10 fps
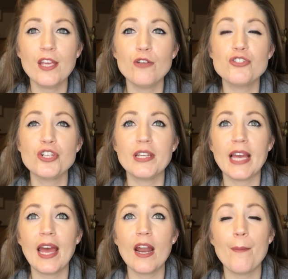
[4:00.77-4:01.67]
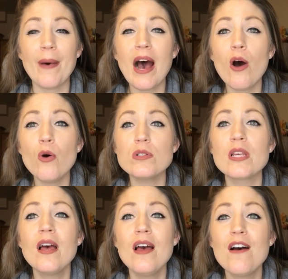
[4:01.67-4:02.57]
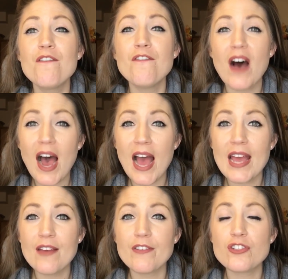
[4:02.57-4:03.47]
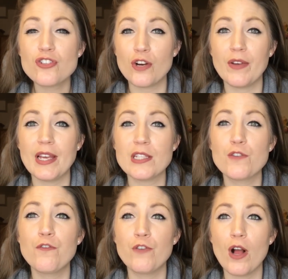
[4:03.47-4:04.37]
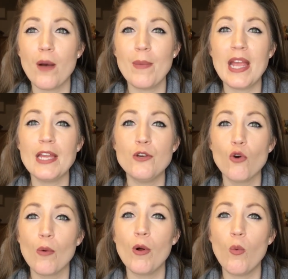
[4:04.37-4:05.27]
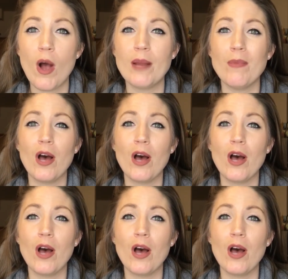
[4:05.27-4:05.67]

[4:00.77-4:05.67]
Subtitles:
you should get about 5 servings from a normal wine